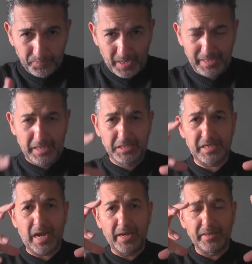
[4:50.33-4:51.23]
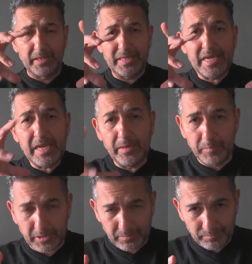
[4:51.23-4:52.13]
and inside the
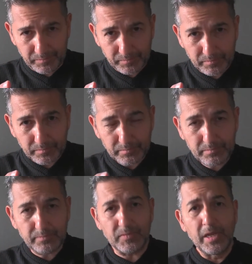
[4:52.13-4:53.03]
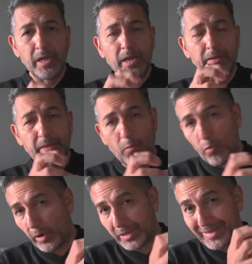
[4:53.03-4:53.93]
teams that
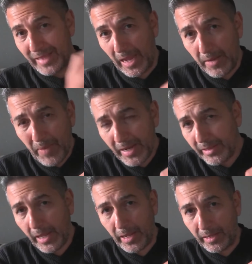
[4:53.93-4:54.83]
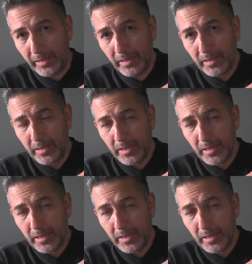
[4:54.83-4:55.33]
work day by day